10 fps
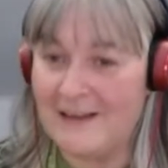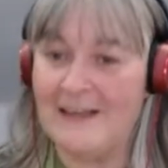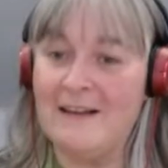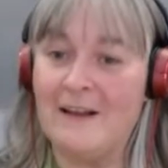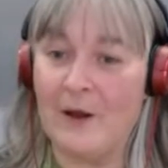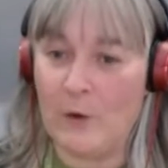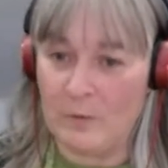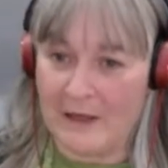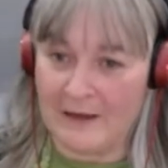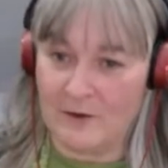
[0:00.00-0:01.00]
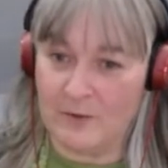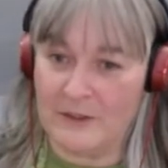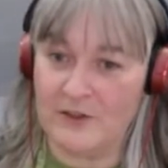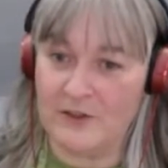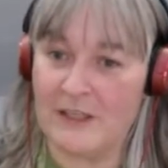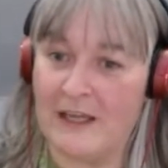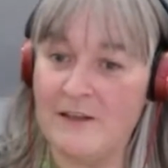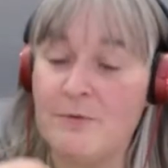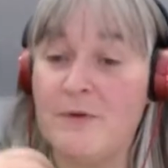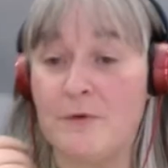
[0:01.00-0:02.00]
in the home language and
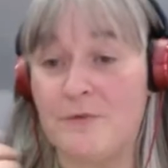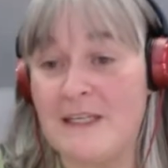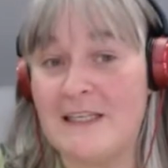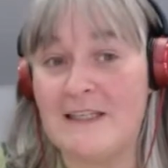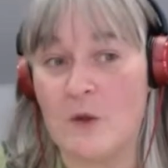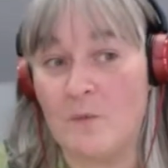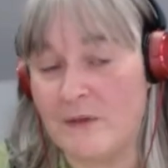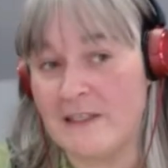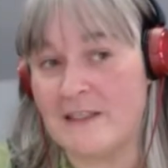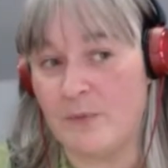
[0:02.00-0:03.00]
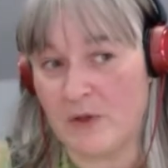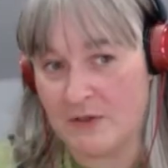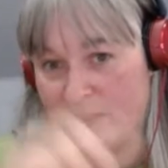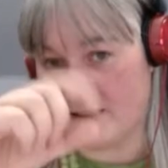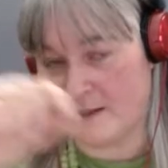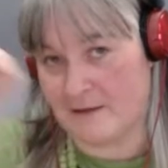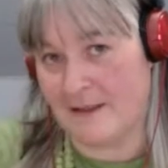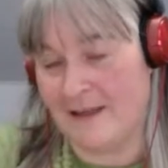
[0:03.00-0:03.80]
the river reading is obviously because it's